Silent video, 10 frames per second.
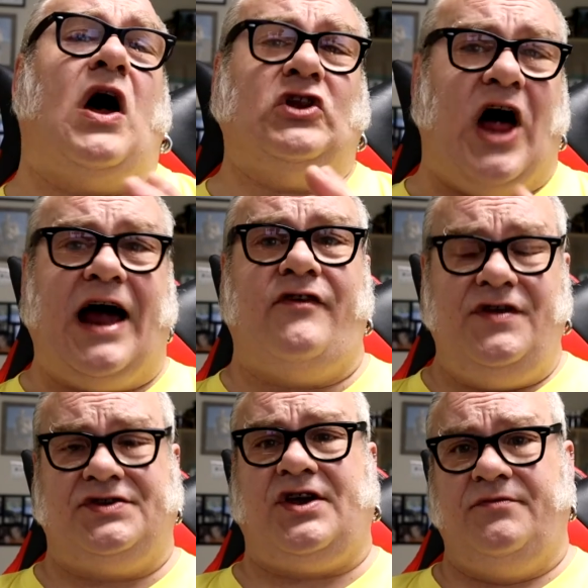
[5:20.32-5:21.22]
a lot of
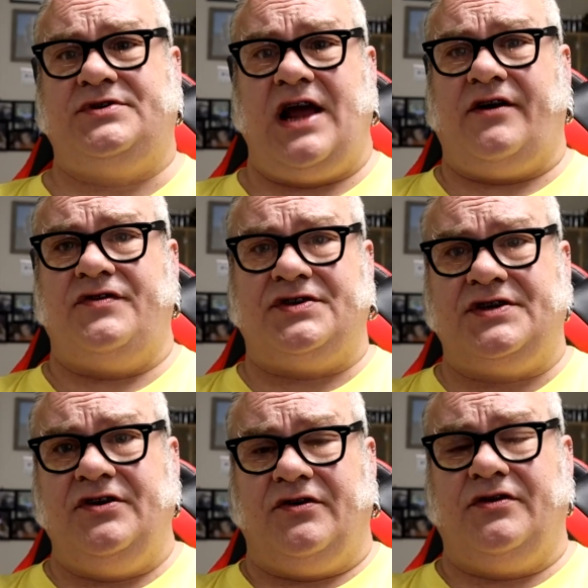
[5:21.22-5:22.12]
this comes down to the
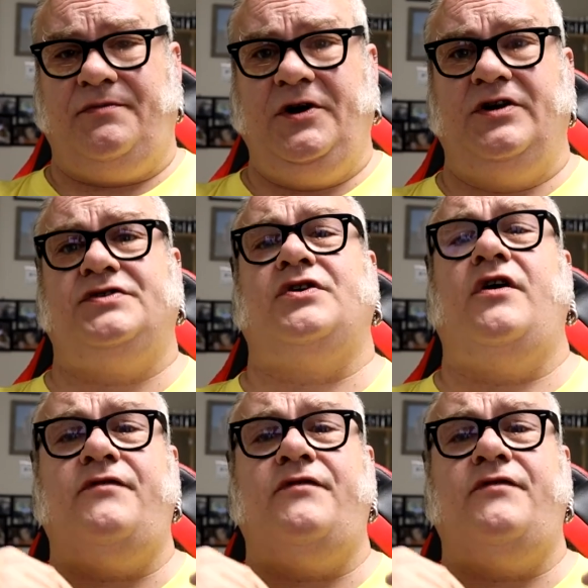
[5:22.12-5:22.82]
skill of the piercer.